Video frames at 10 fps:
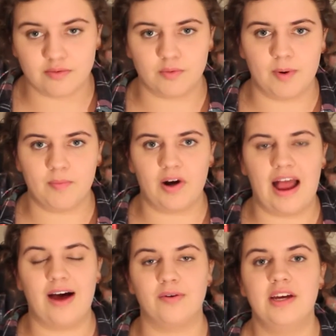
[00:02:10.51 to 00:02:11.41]
Remember
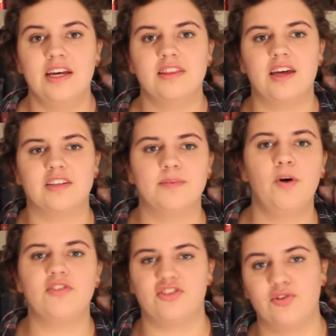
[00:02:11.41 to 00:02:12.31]
how the
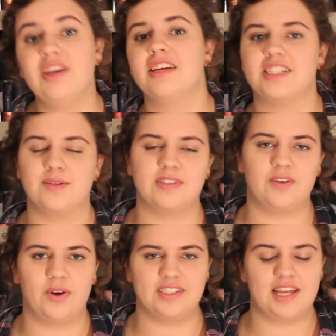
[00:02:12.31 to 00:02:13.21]
supposed trilogy was
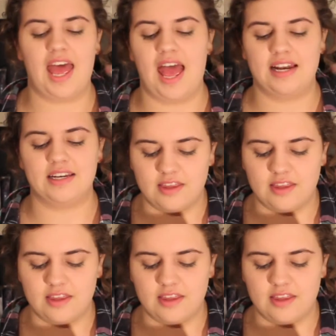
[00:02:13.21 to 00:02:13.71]
going to end.